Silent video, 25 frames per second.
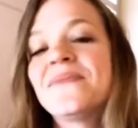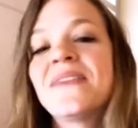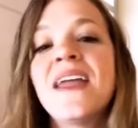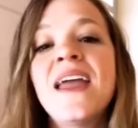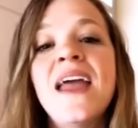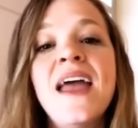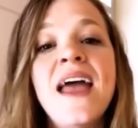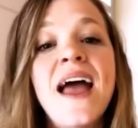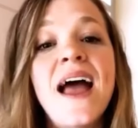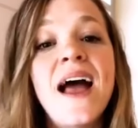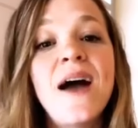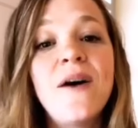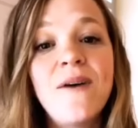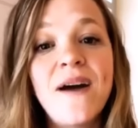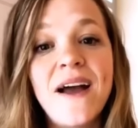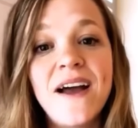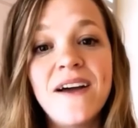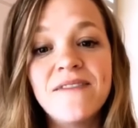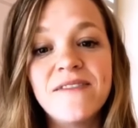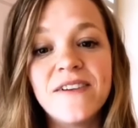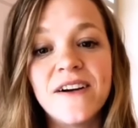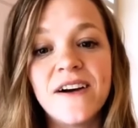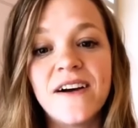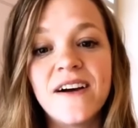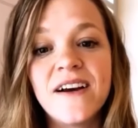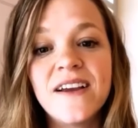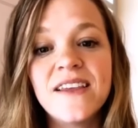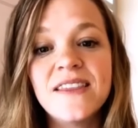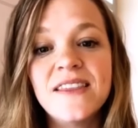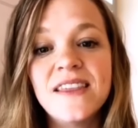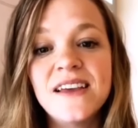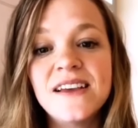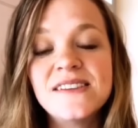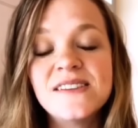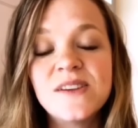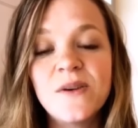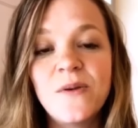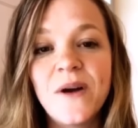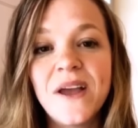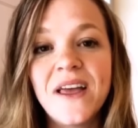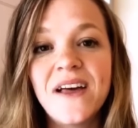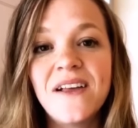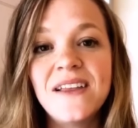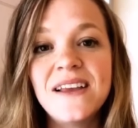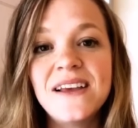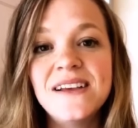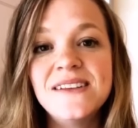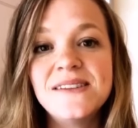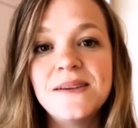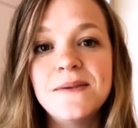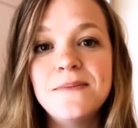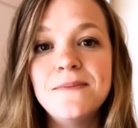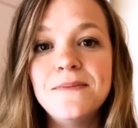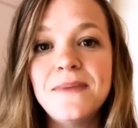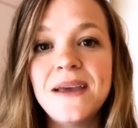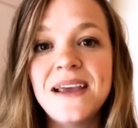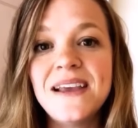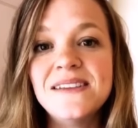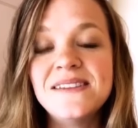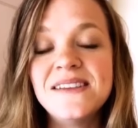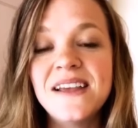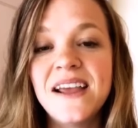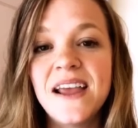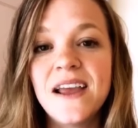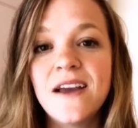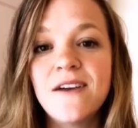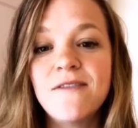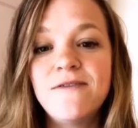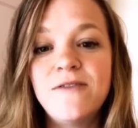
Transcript: However, this oil is amazing